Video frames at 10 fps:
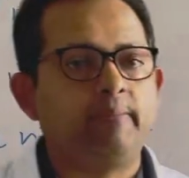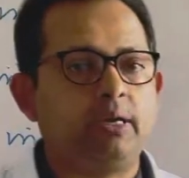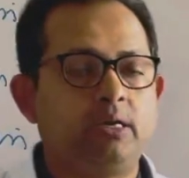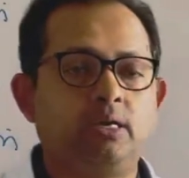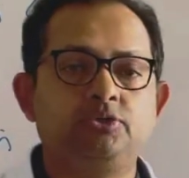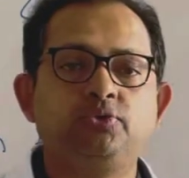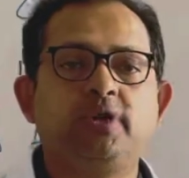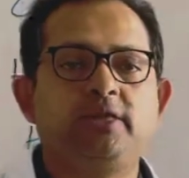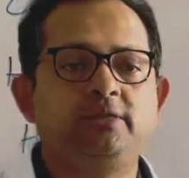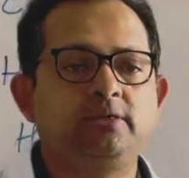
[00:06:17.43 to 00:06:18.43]
You
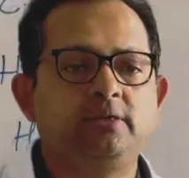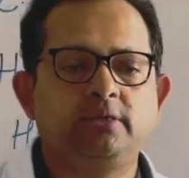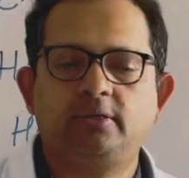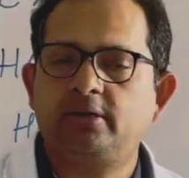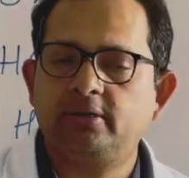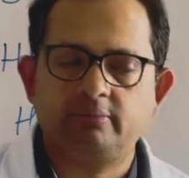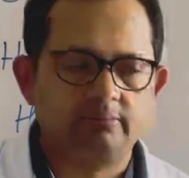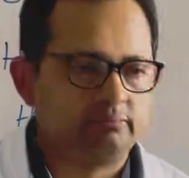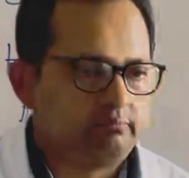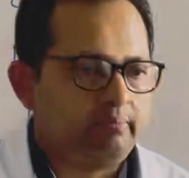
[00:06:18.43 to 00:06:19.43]
can
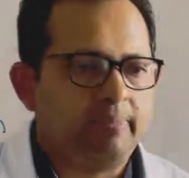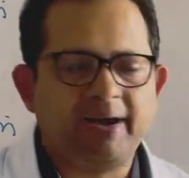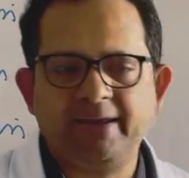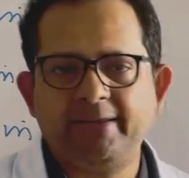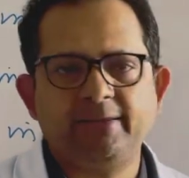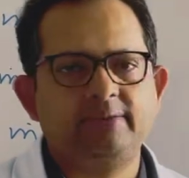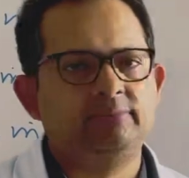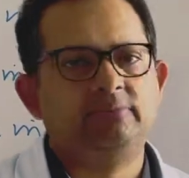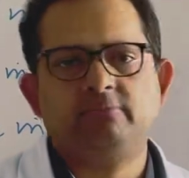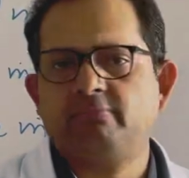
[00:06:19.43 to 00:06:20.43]
buy
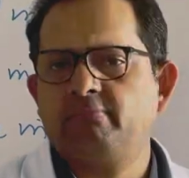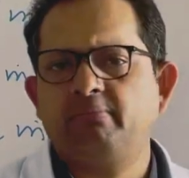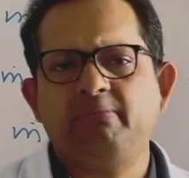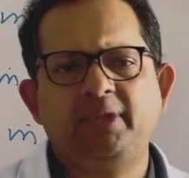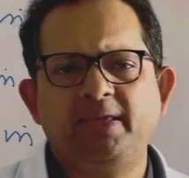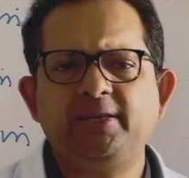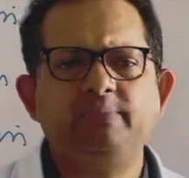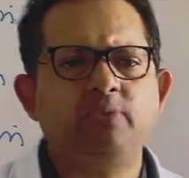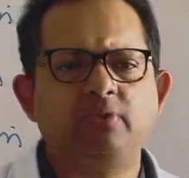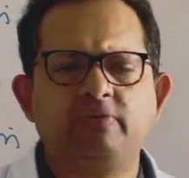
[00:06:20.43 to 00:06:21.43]
any
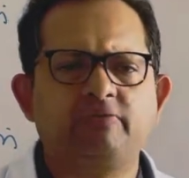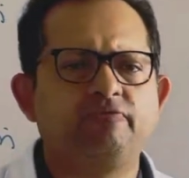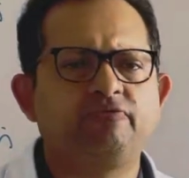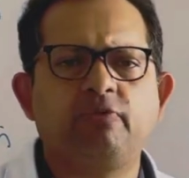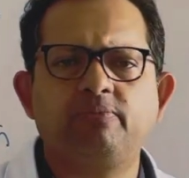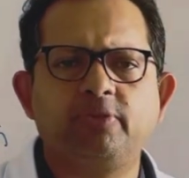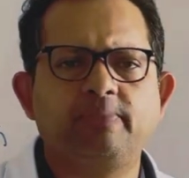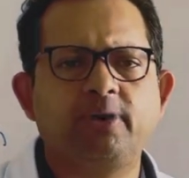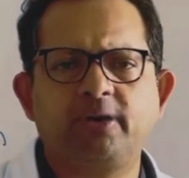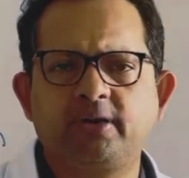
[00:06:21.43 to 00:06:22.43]
book from the
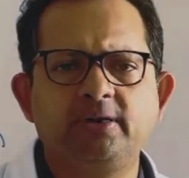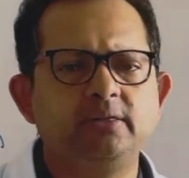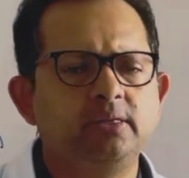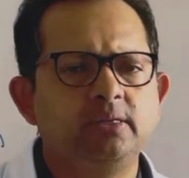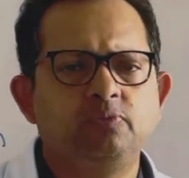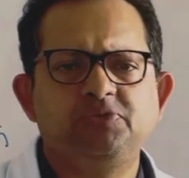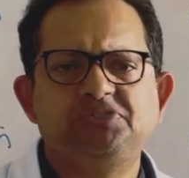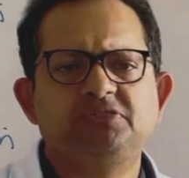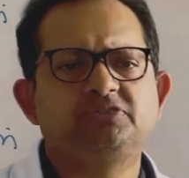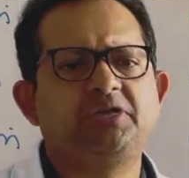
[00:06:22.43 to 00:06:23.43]
market which
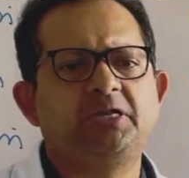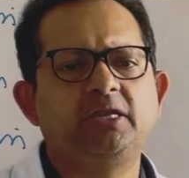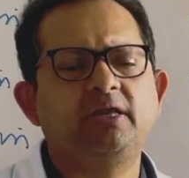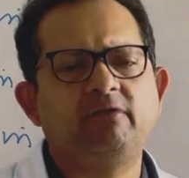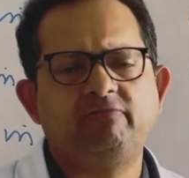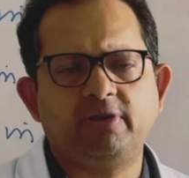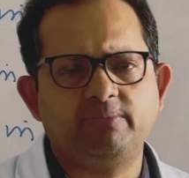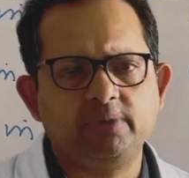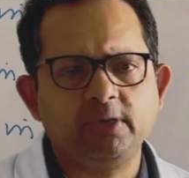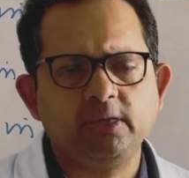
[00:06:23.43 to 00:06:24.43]
is readily
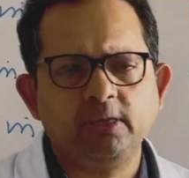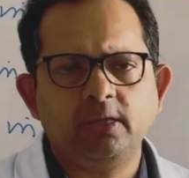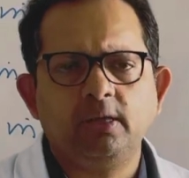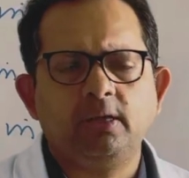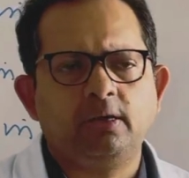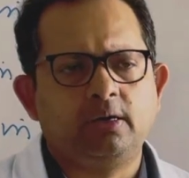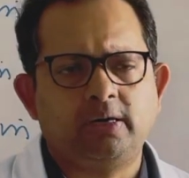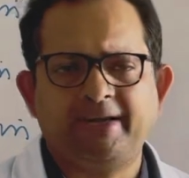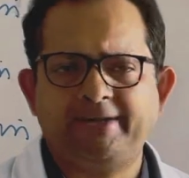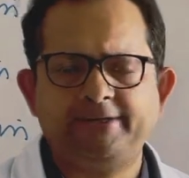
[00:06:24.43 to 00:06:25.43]
available,
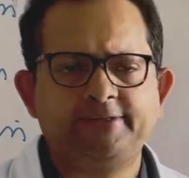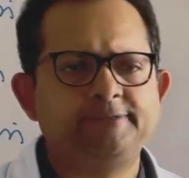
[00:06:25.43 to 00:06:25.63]
and